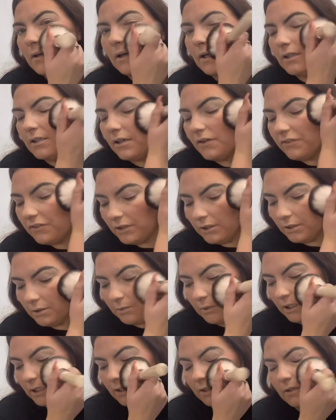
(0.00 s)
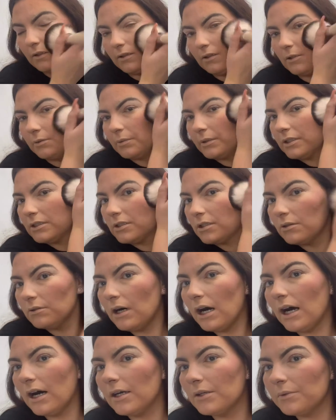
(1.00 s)
Definitely went in a little bit too
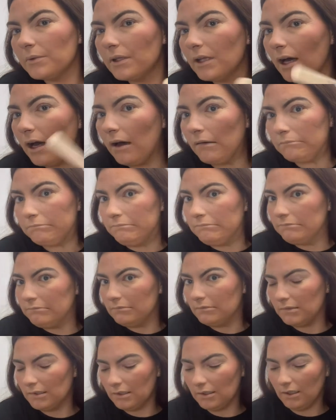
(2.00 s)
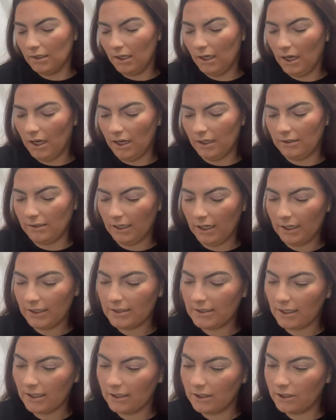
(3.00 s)
hard with that. And that is
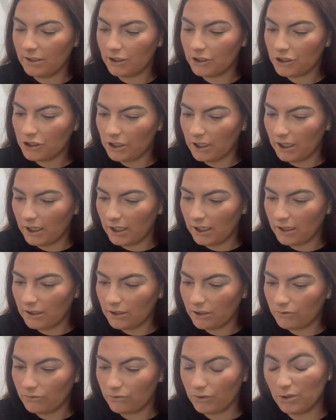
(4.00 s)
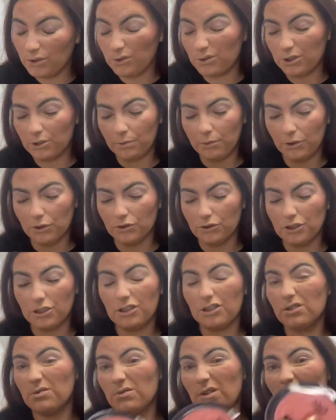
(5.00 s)
in the shade Rouge Punch
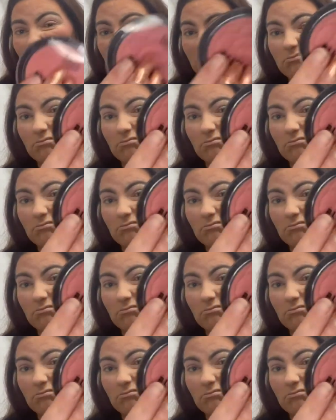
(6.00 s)
as well.